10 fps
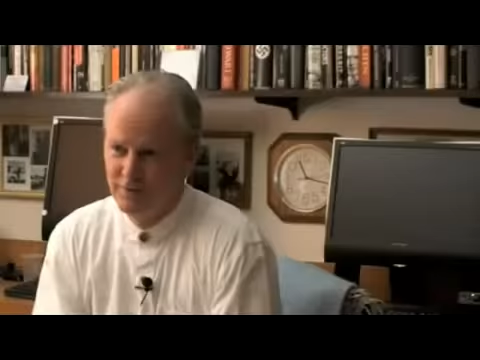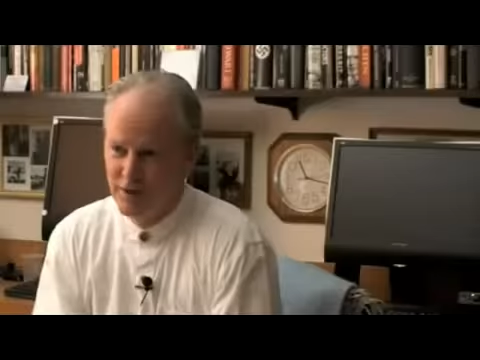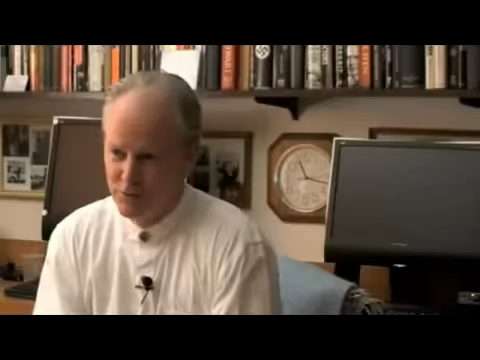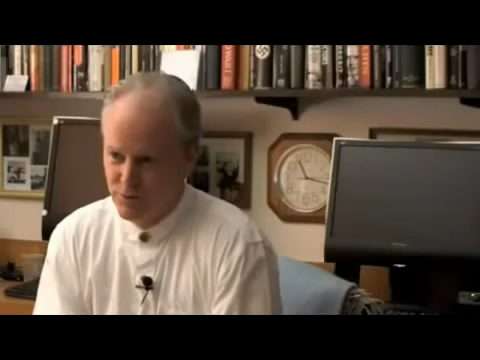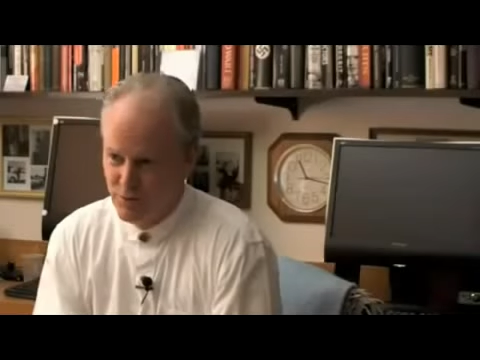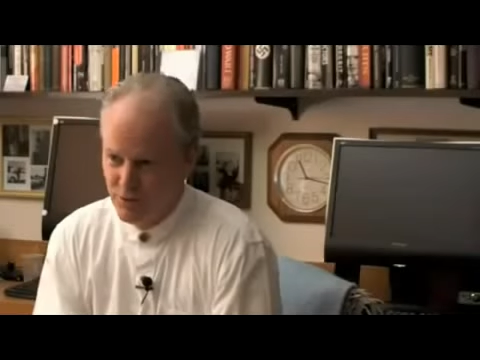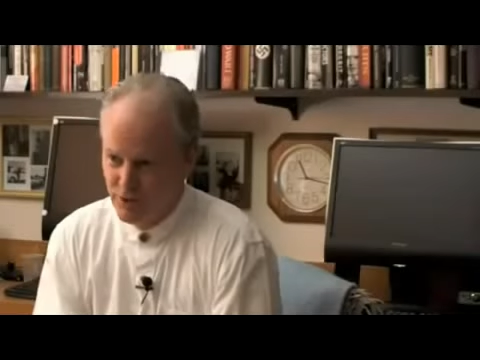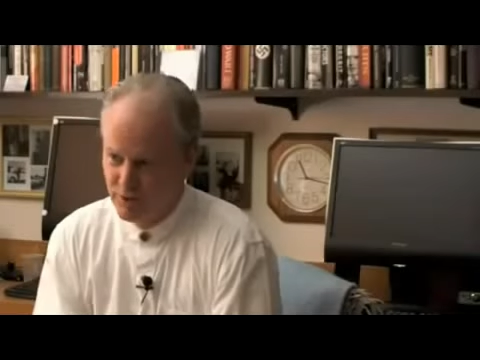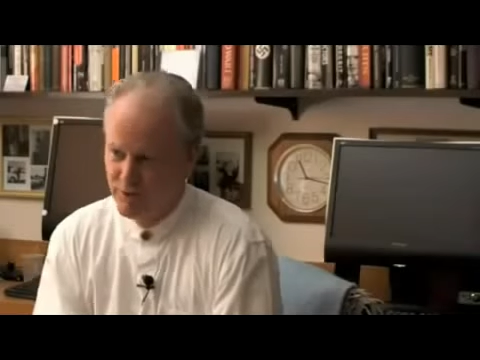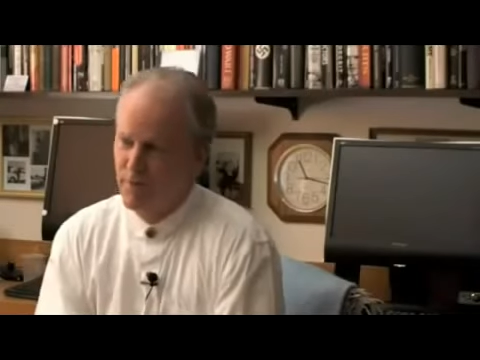That's what they're
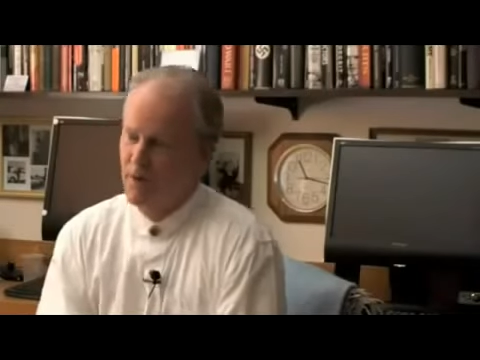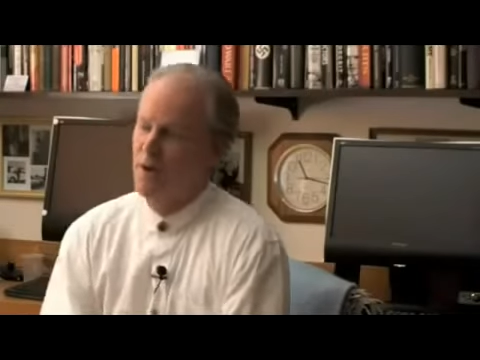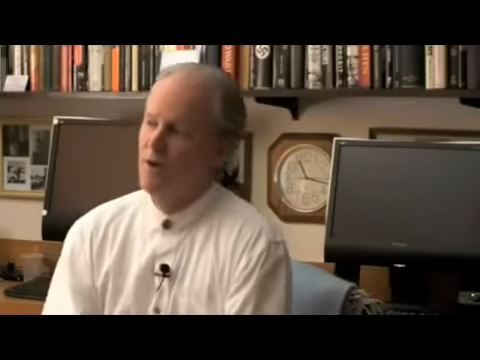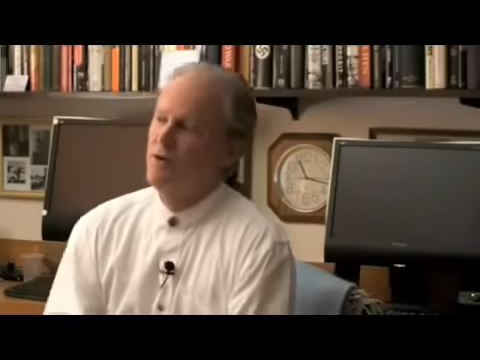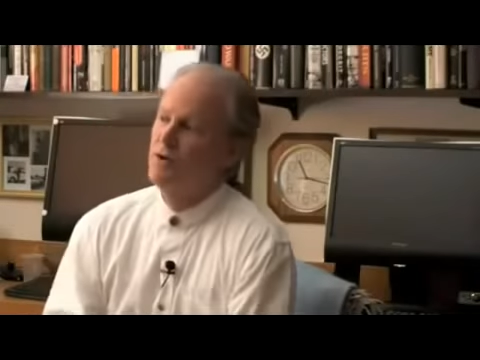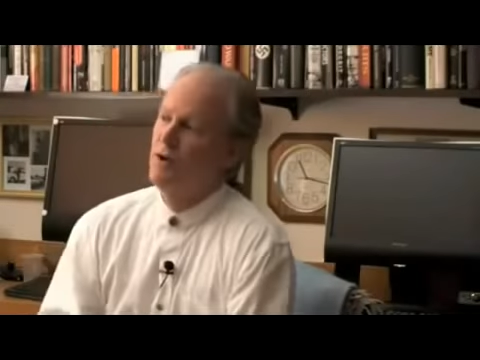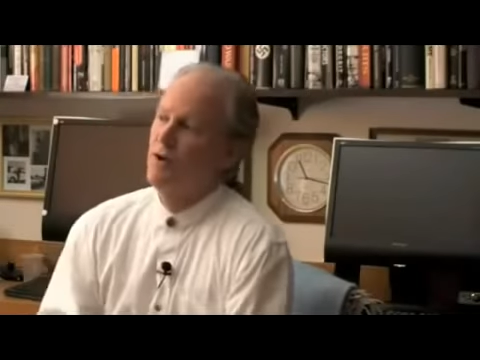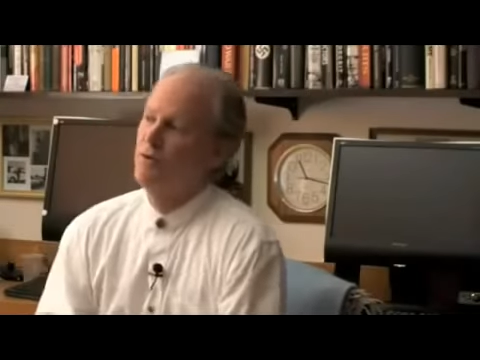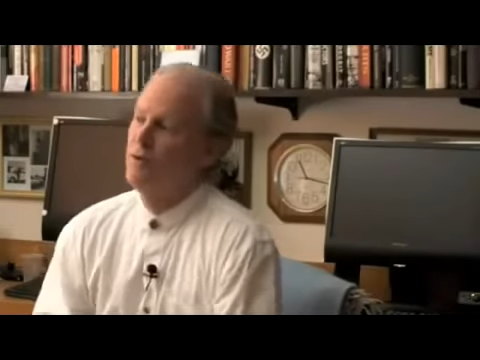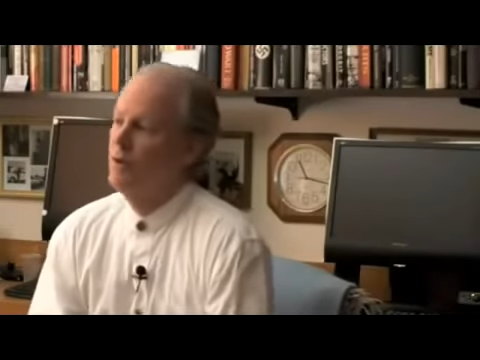doing.
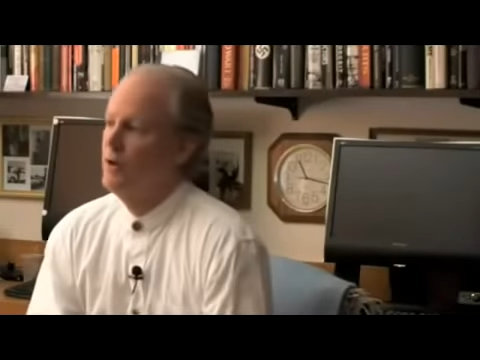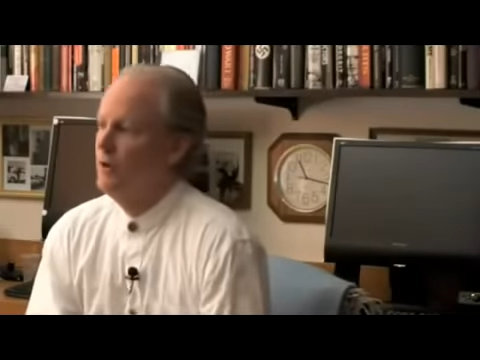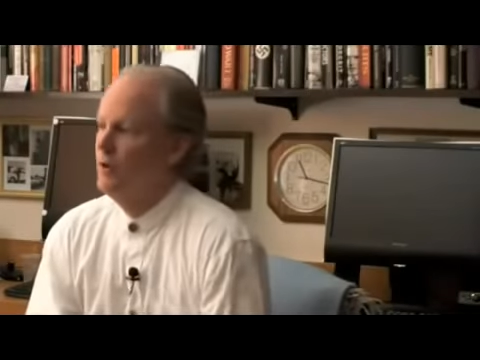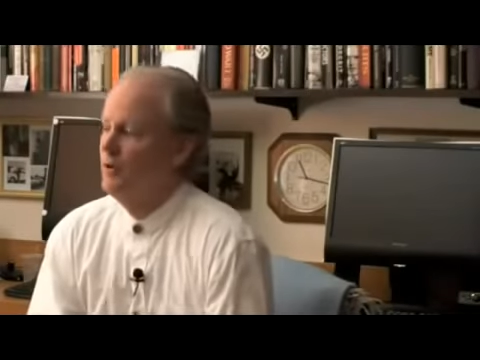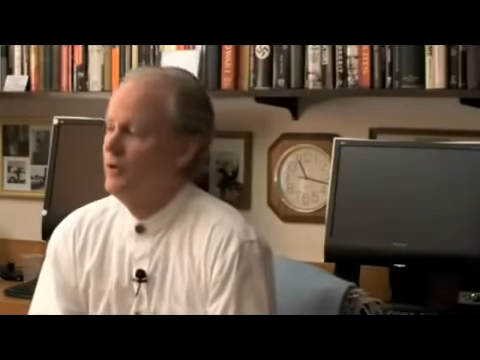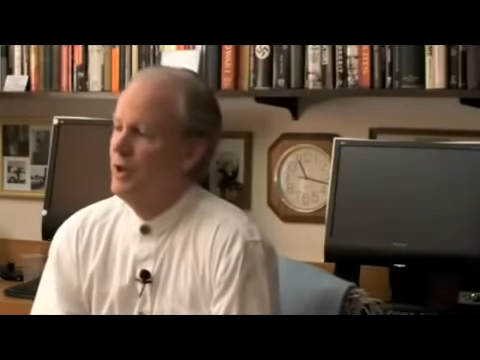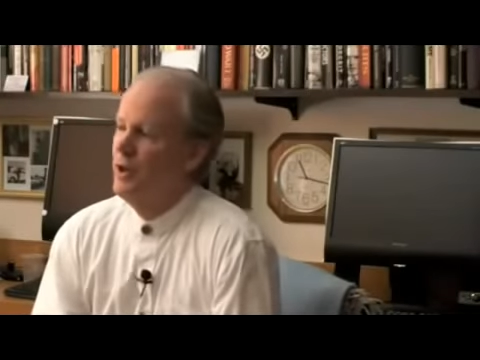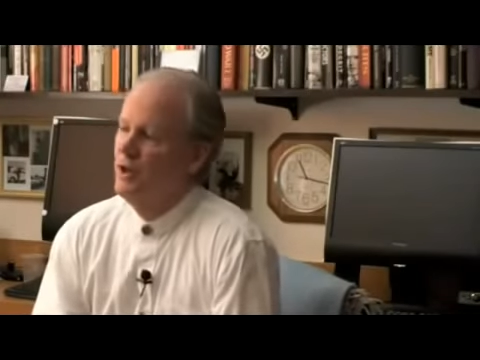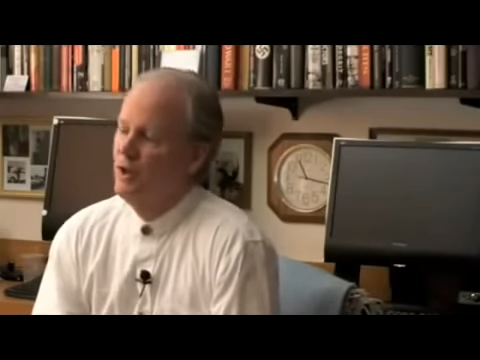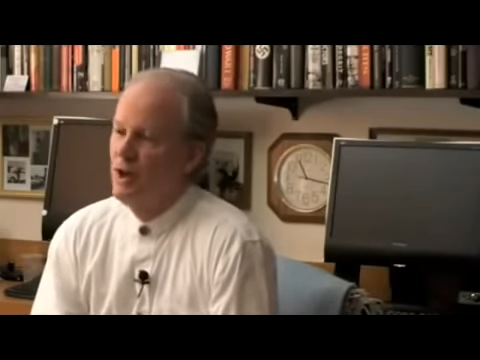So
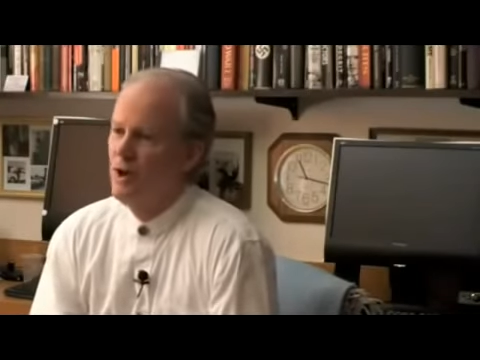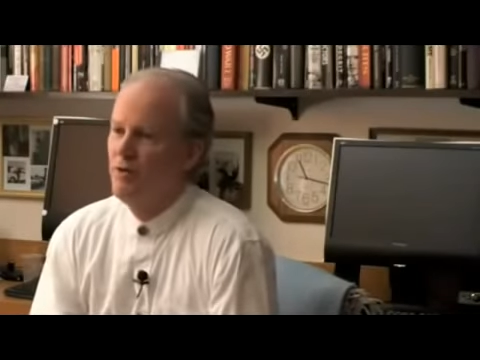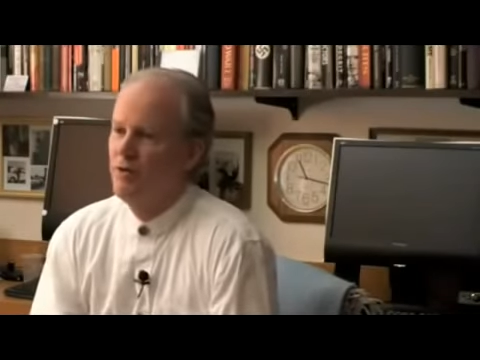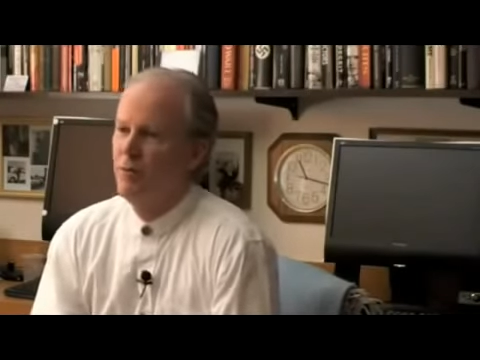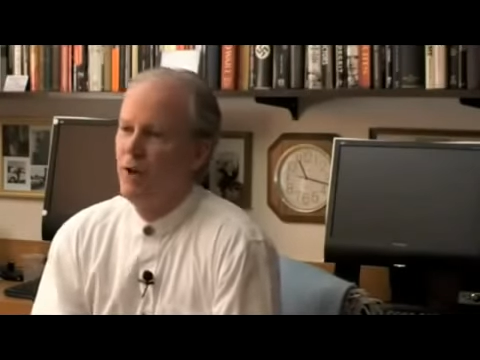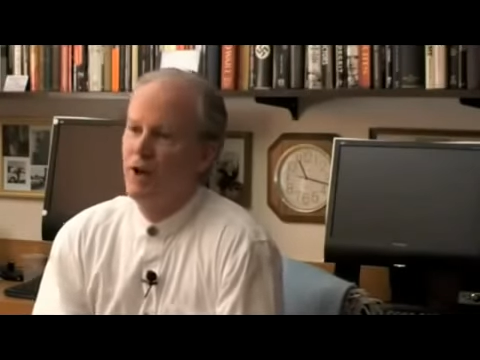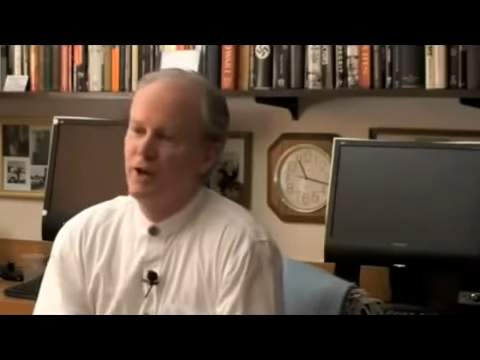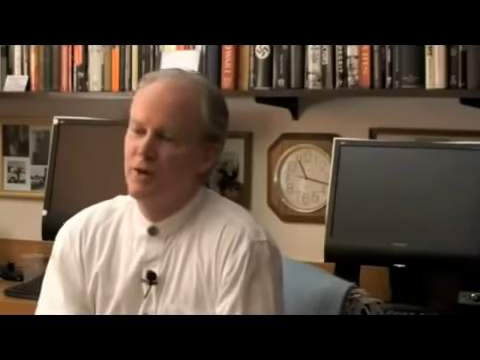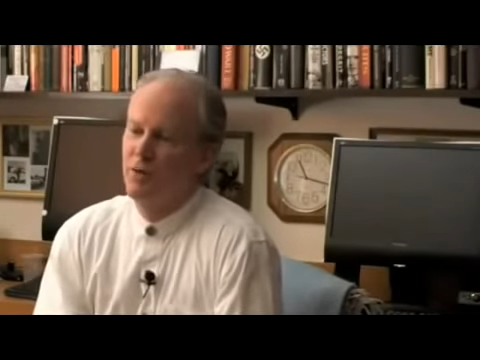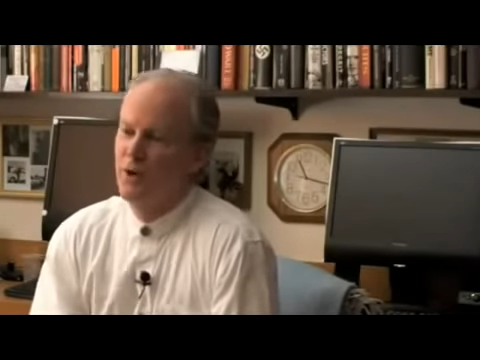they love
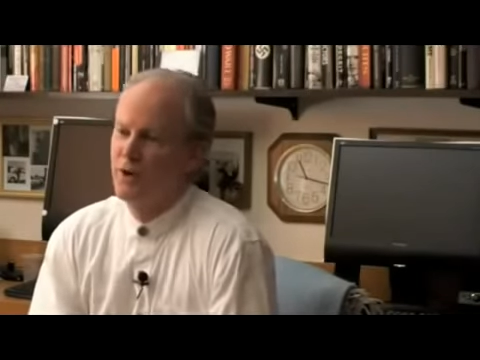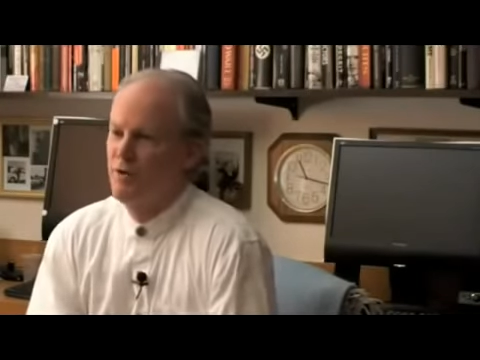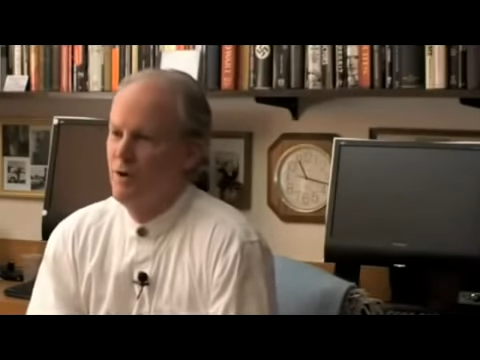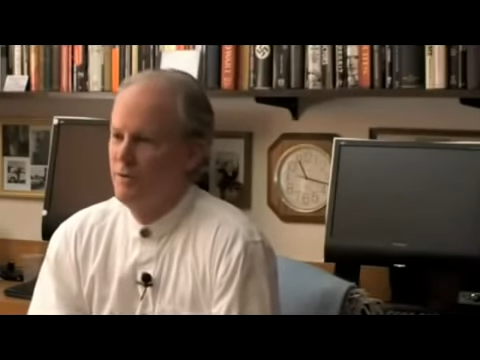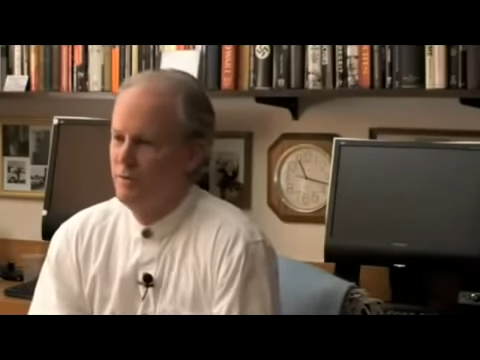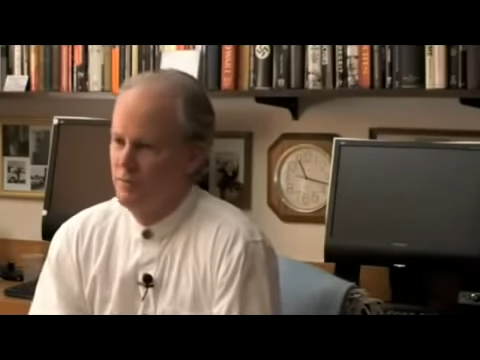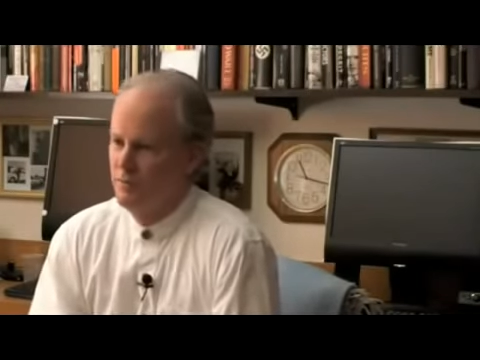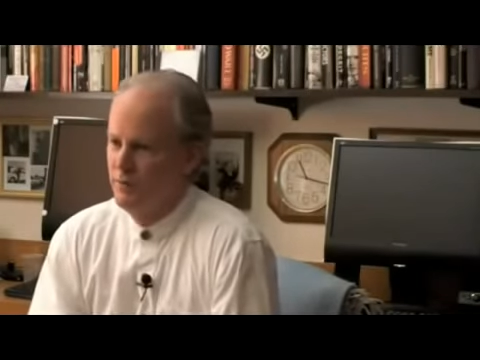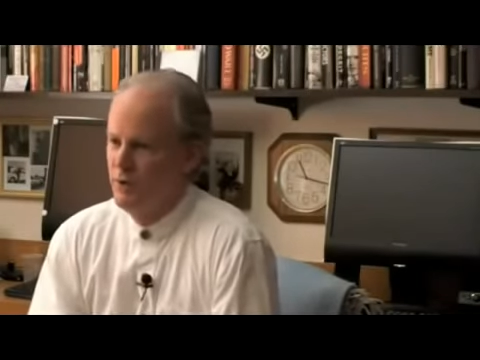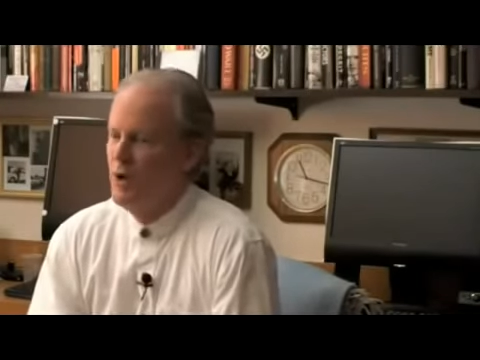black on white crime.
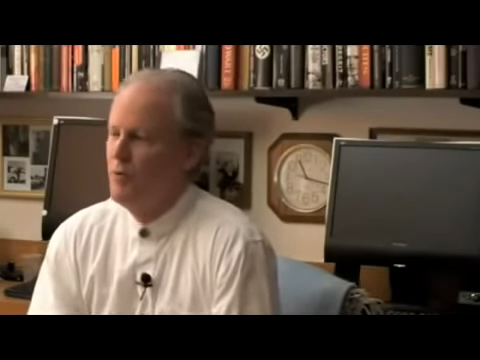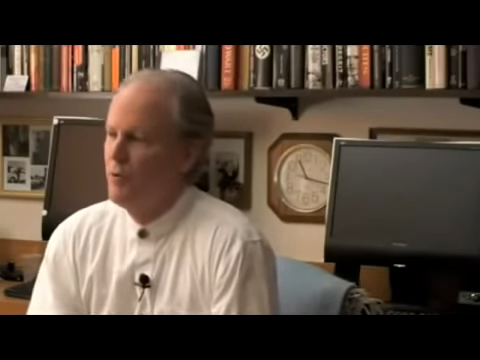They